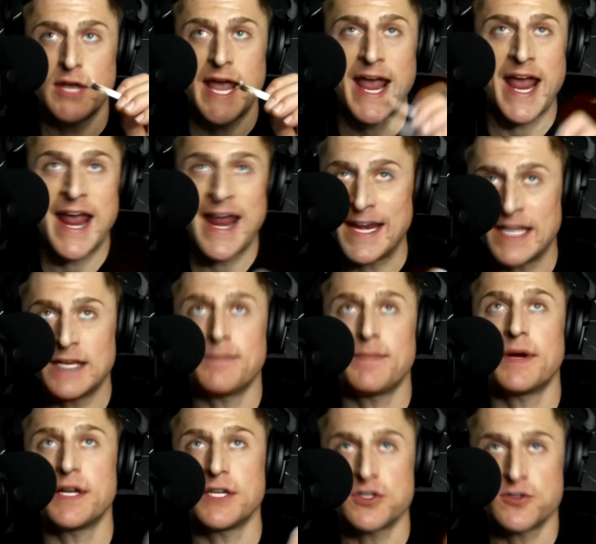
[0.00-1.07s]

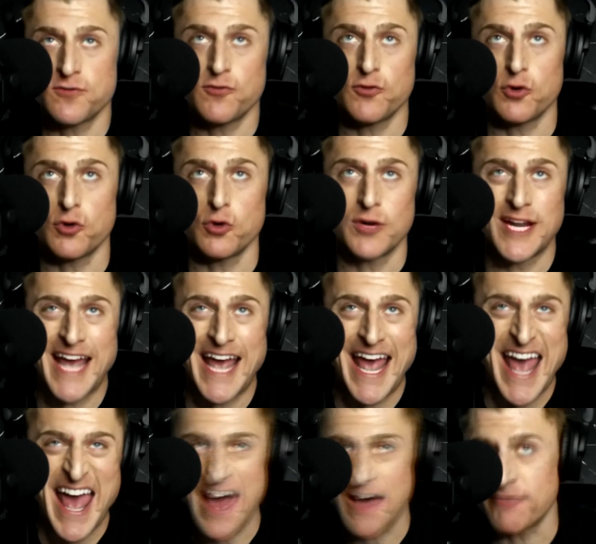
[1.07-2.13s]
anybody's food
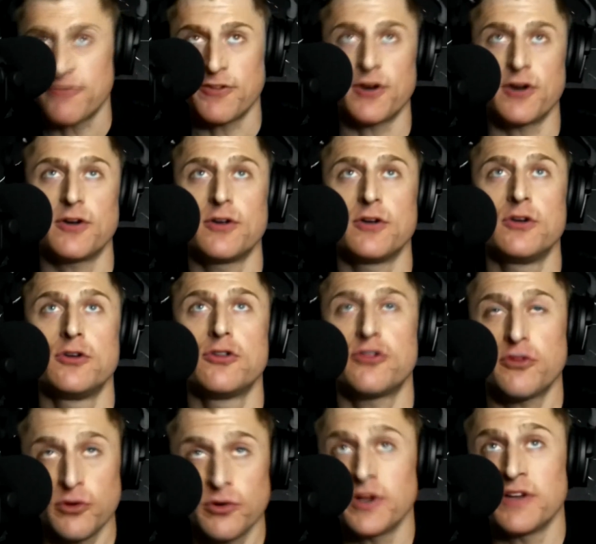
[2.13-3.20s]
ever
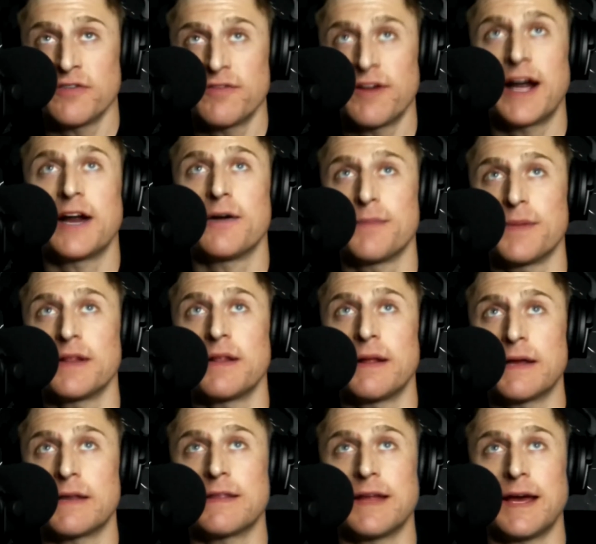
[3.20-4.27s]
through an environment
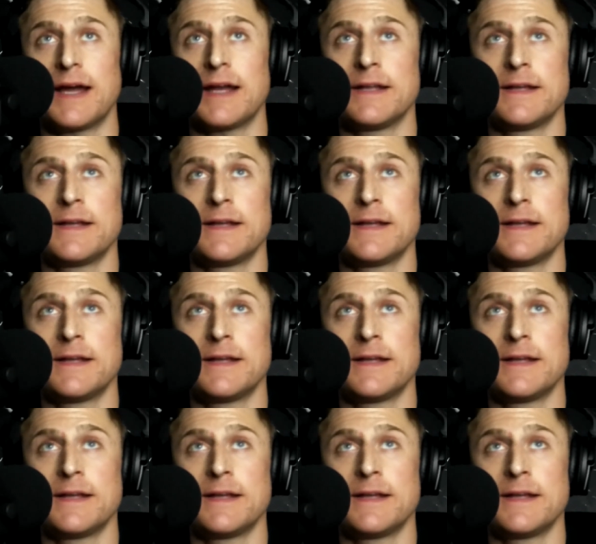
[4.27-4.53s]
like that.